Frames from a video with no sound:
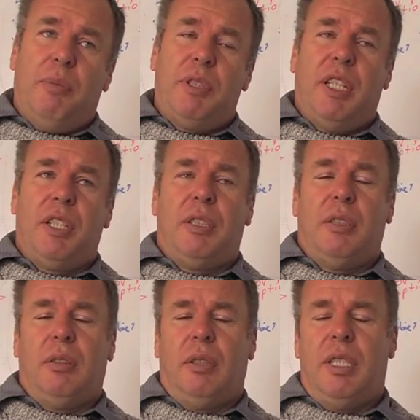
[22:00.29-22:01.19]

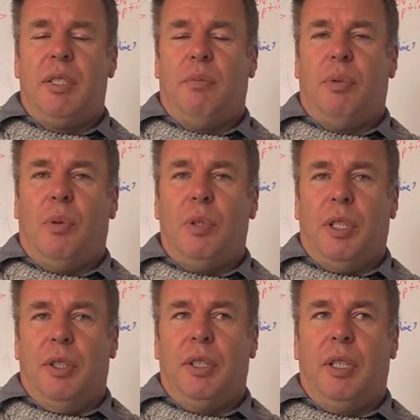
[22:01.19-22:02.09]
protection is
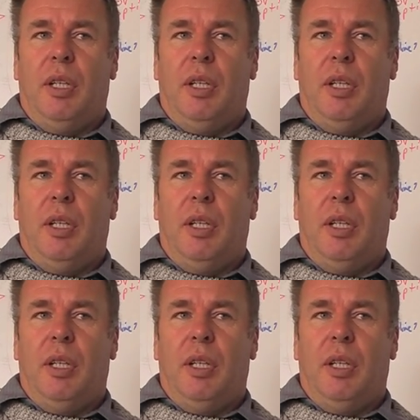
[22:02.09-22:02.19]
important,